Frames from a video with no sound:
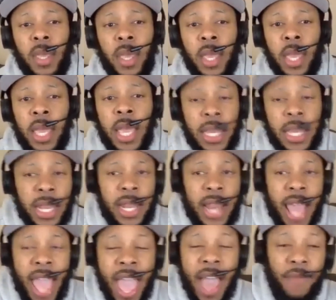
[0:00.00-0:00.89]
he
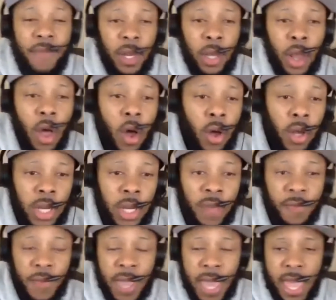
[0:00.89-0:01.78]
didn't have a long
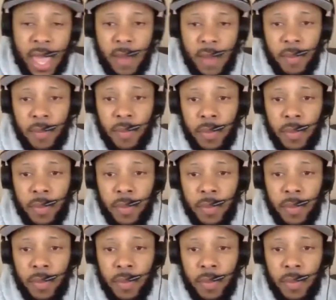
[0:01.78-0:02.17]
enough camp.